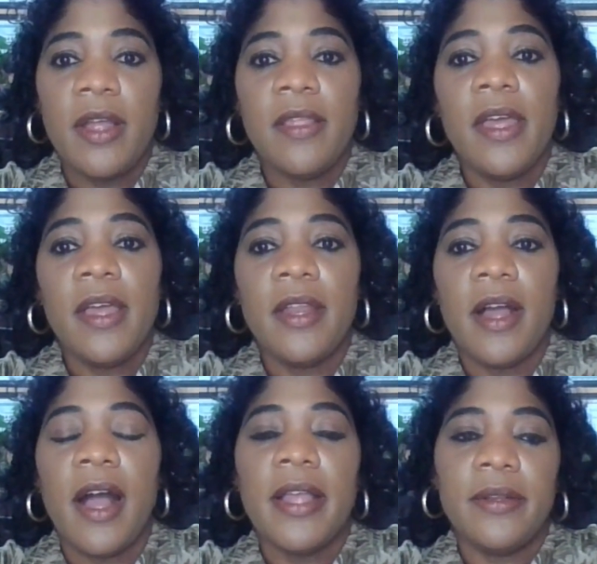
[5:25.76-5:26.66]
then
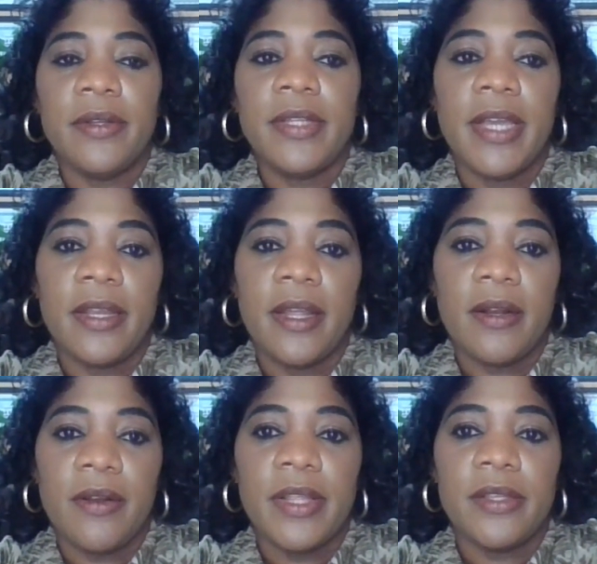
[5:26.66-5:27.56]
I could get a
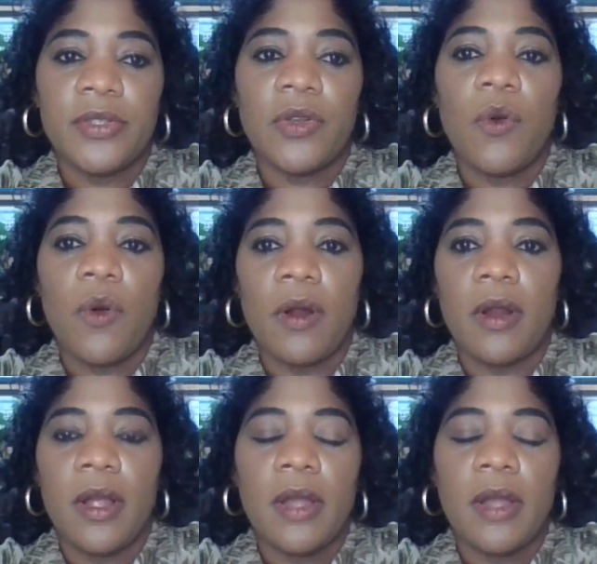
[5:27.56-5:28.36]
credit score.